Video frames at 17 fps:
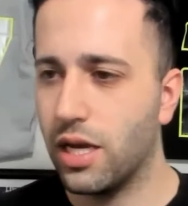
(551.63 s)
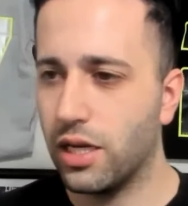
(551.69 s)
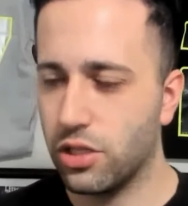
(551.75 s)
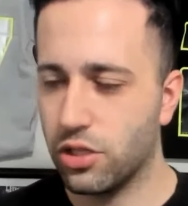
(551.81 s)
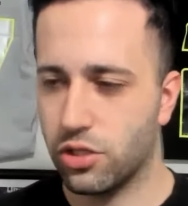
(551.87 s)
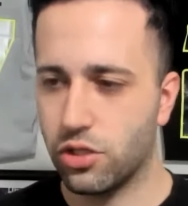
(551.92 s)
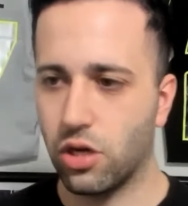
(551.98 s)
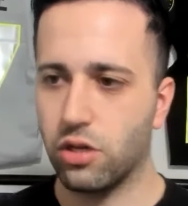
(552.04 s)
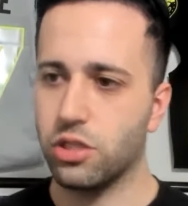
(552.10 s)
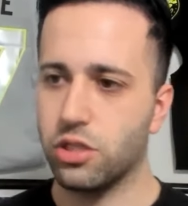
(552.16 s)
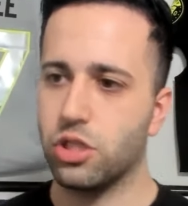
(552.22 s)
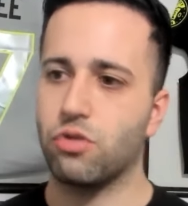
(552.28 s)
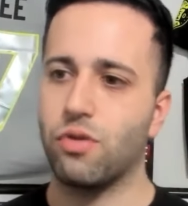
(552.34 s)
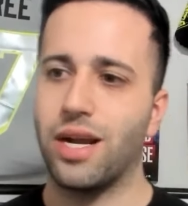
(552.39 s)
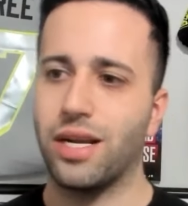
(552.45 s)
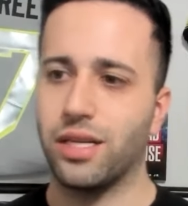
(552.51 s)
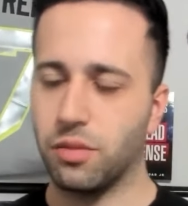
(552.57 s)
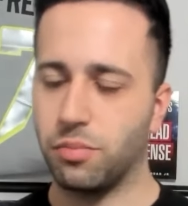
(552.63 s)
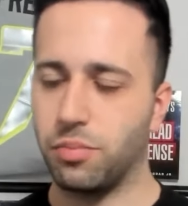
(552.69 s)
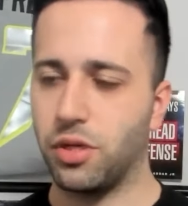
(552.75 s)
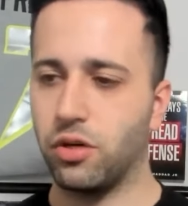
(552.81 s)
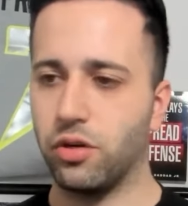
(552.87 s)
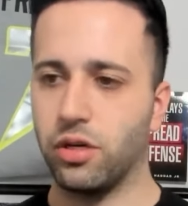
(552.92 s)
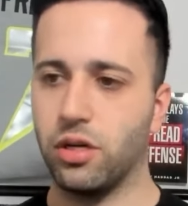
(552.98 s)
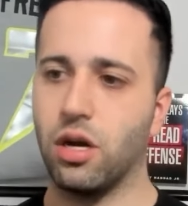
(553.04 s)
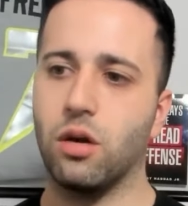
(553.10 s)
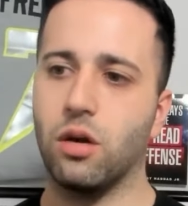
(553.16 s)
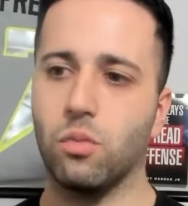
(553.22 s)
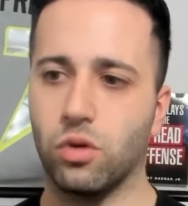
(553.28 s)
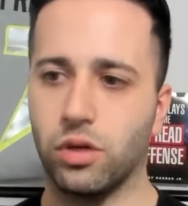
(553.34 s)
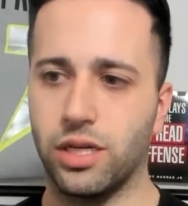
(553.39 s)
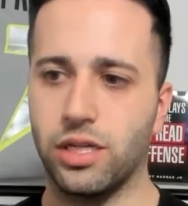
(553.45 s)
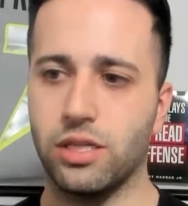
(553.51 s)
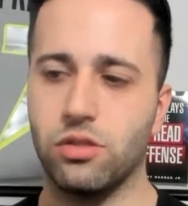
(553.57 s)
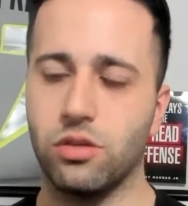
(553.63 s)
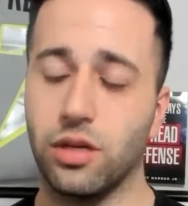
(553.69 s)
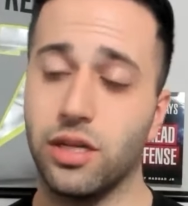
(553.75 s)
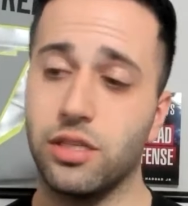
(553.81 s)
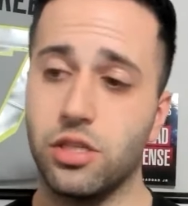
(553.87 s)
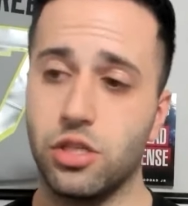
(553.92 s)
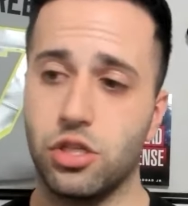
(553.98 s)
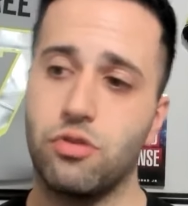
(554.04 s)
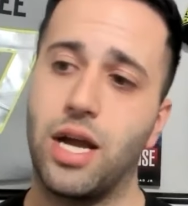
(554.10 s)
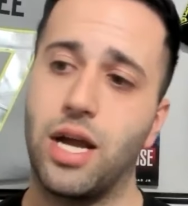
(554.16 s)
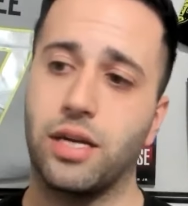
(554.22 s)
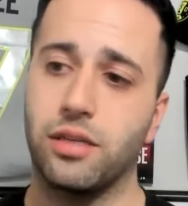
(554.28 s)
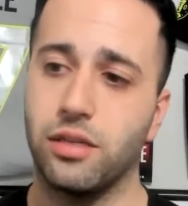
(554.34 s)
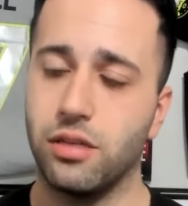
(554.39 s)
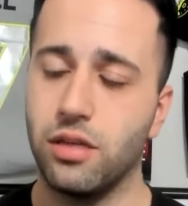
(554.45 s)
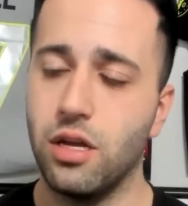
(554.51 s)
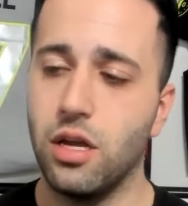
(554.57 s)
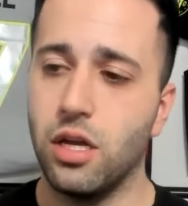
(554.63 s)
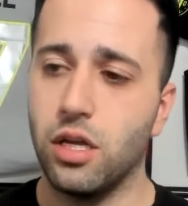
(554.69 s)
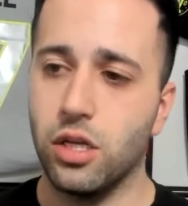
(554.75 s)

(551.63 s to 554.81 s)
and you're starting to drag the period on where kids will get distracted.